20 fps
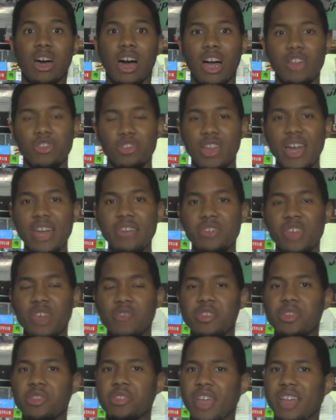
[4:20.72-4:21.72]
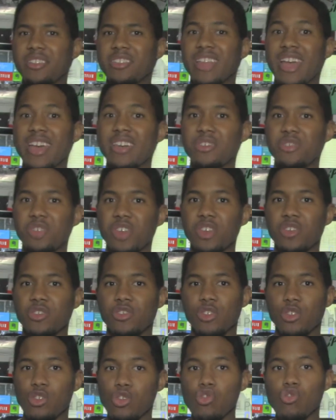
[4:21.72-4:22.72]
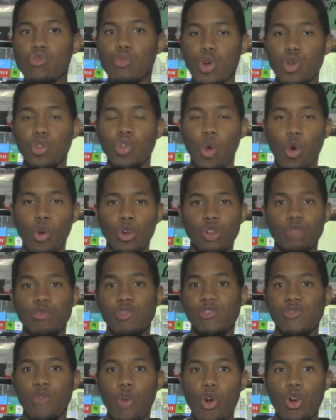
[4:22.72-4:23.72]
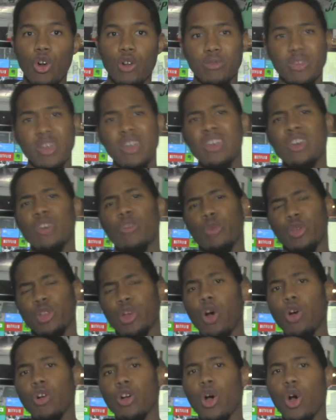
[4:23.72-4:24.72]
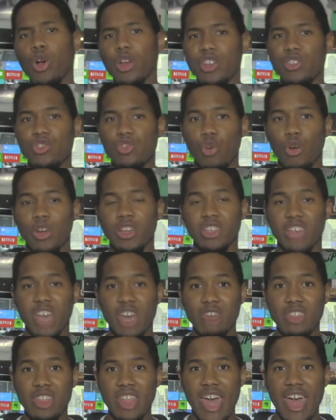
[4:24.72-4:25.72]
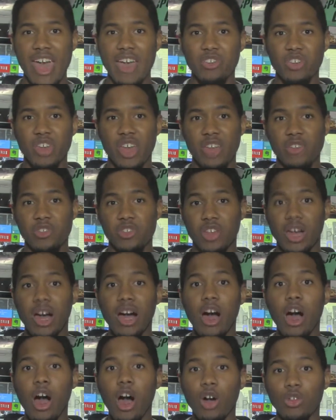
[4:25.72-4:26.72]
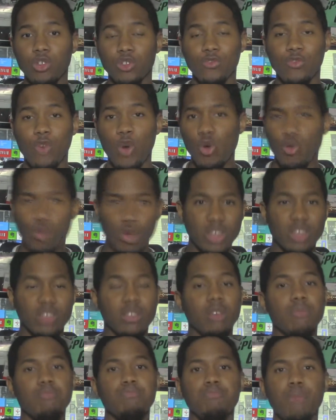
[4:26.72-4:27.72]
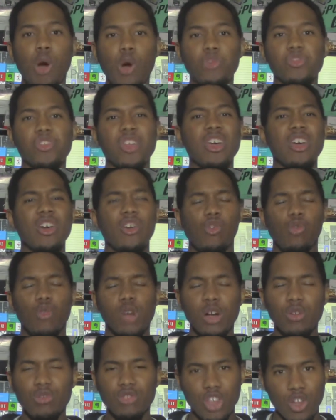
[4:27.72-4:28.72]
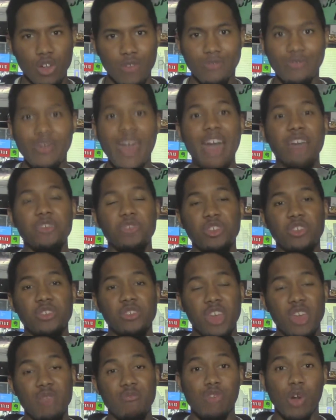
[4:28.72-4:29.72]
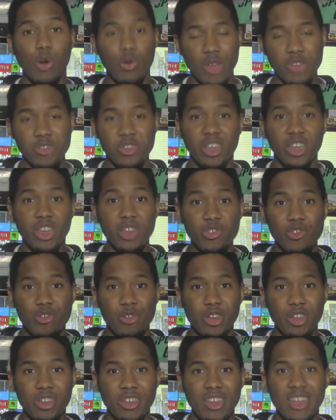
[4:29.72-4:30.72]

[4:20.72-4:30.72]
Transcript: On July 7, 1996, the New World Order was formed when Hulk Hogan joined Kevin Nash and Scott Hall to form one of the most well-known factions in pro wrestling history.